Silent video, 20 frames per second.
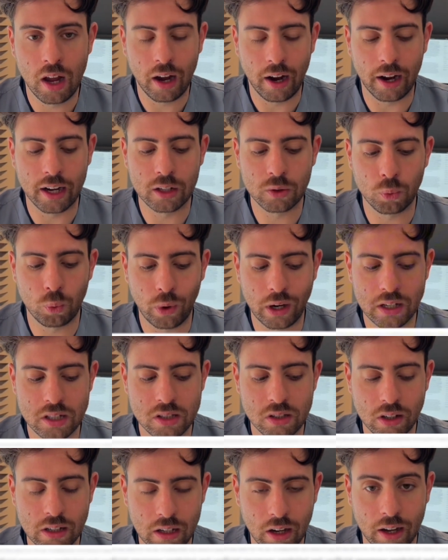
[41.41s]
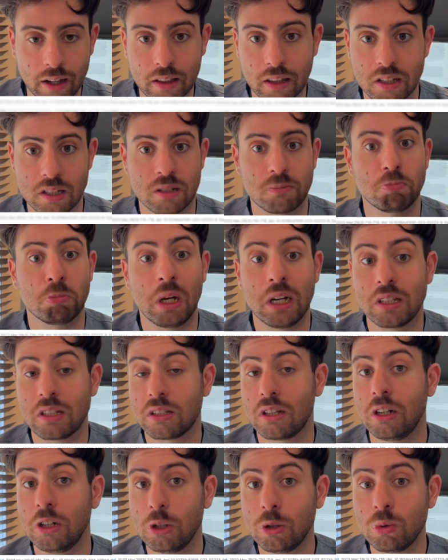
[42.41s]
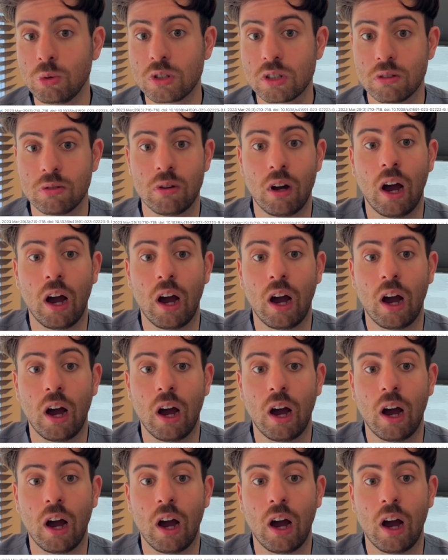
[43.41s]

And when a study like this hits the news,